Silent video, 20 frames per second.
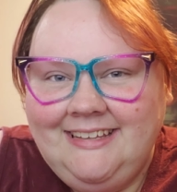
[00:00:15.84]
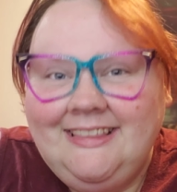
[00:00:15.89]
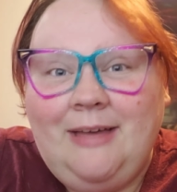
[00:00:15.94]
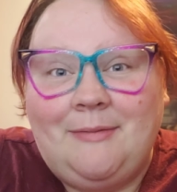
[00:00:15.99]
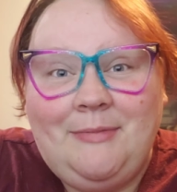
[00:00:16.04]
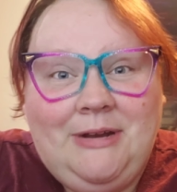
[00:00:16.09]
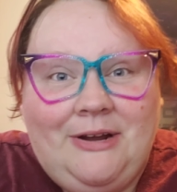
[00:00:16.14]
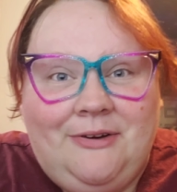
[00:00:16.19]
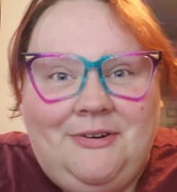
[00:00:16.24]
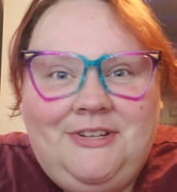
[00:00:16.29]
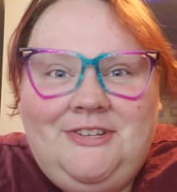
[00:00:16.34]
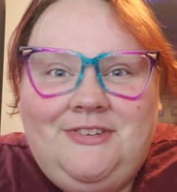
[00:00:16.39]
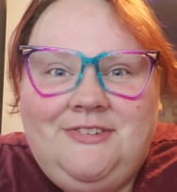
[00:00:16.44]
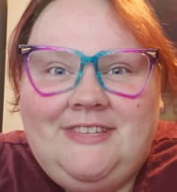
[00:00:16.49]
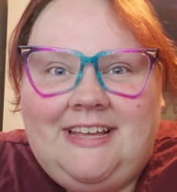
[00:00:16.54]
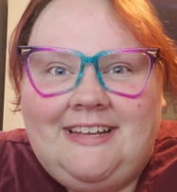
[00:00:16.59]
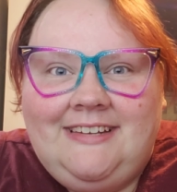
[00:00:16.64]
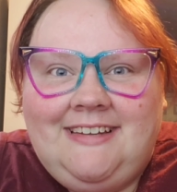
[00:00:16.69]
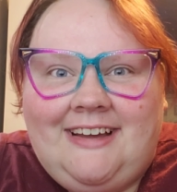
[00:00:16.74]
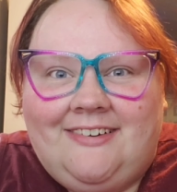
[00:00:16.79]
Let me know what you
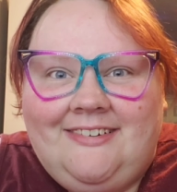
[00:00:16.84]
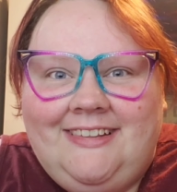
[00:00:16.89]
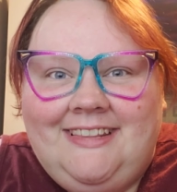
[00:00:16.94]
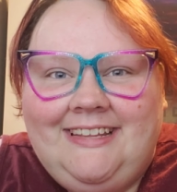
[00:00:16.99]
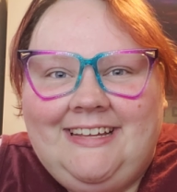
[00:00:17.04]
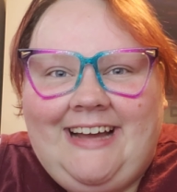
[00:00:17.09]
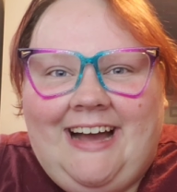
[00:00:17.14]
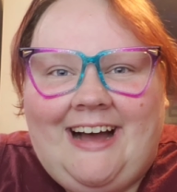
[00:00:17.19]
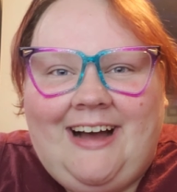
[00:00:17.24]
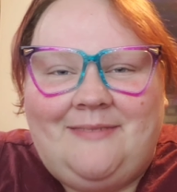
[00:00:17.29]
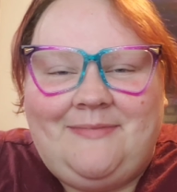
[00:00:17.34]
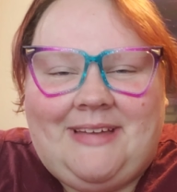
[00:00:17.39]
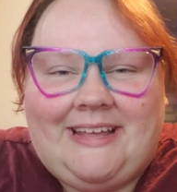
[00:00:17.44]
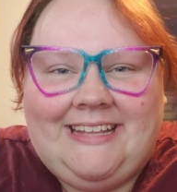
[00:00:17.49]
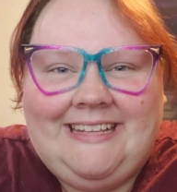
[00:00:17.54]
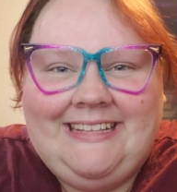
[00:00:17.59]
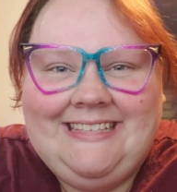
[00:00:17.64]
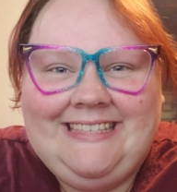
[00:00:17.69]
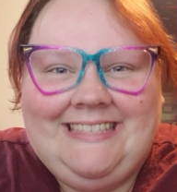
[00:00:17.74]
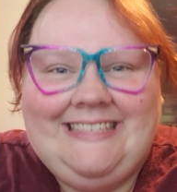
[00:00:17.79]
said down in the
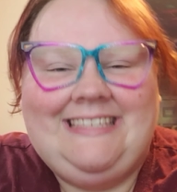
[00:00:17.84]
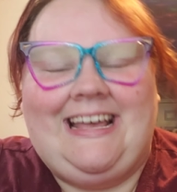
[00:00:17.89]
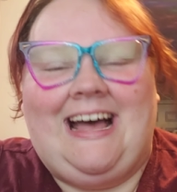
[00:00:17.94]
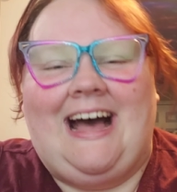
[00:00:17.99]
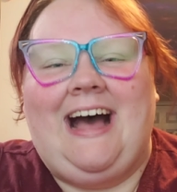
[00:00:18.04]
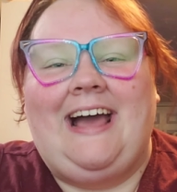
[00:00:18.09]
comments.